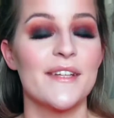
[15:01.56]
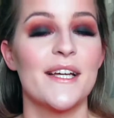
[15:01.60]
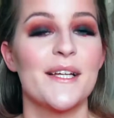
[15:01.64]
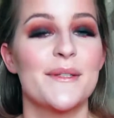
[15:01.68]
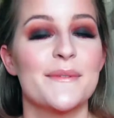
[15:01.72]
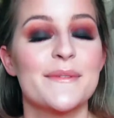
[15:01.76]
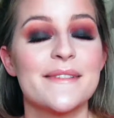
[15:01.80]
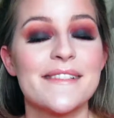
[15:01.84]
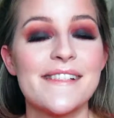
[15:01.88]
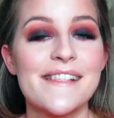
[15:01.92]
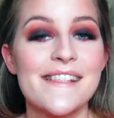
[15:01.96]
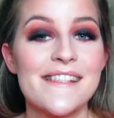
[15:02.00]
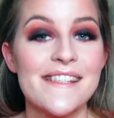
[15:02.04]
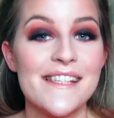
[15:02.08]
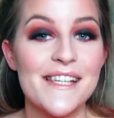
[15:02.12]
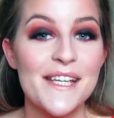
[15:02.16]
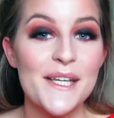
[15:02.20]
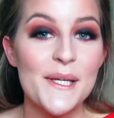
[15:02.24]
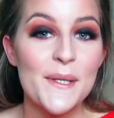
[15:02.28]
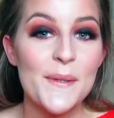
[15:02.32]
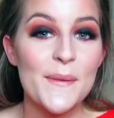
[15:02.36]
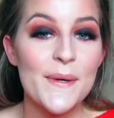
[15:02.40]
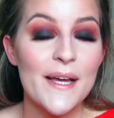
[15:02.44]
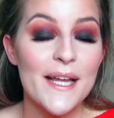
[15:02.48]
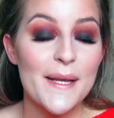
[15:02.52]
I will see
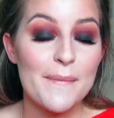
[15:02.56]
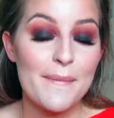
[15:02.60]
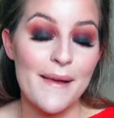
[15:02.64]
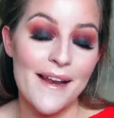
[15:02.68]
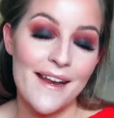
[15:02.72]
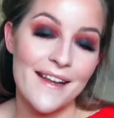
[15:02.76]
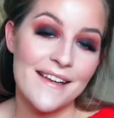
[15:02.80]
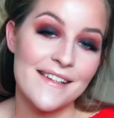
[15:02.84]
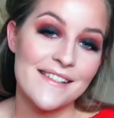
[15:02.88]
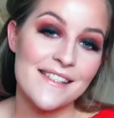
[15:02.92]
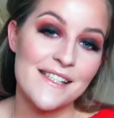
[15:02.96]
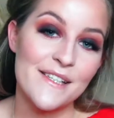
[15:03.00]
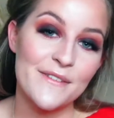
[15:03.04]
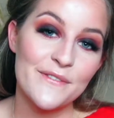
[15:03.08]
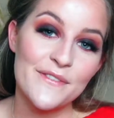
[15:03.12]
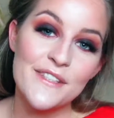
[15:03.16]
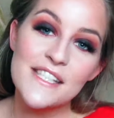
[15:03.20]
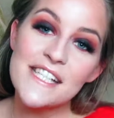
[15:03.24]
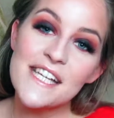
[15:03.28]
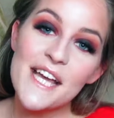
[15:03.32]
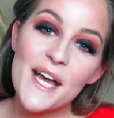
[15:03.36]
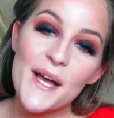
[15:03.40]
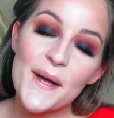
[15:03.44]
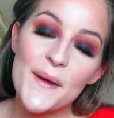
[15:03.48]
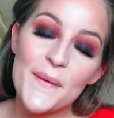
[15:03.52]
you in my next
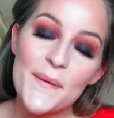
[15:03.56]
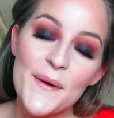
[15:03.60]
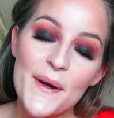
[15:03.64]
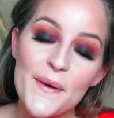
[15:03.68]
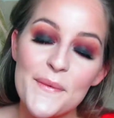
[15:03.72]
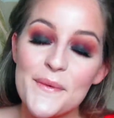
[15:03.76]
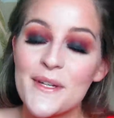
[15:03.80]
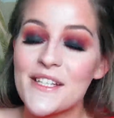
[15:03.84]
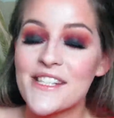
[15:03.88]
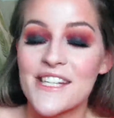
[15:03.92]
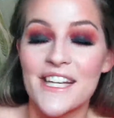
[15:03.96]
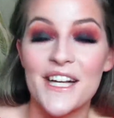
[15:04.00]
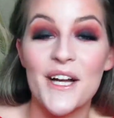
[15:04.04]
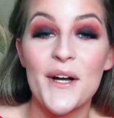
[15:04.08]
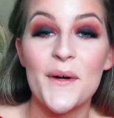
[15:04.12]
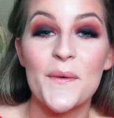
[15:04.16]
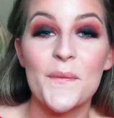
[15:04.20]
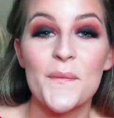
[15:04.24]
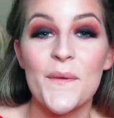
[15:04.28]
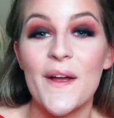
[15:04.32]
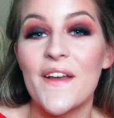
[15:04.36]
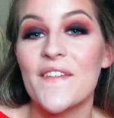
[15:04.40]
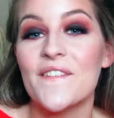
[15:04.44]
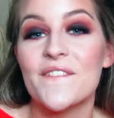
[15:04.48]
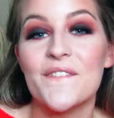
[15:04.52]
video, which I can't
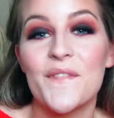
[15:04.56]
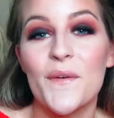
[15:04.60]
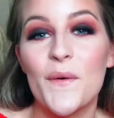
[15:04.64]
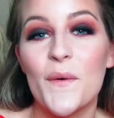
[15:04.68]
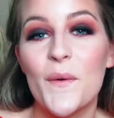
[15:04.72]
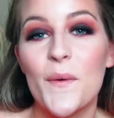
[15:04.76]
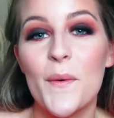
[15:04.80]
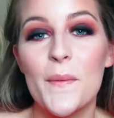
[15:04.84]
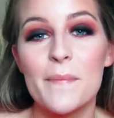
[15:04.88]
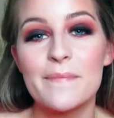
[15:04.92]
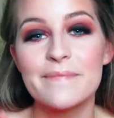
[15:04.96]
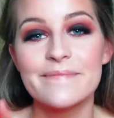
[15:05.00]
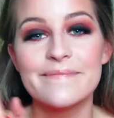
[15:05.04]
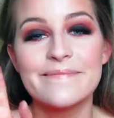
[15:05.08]
wait for.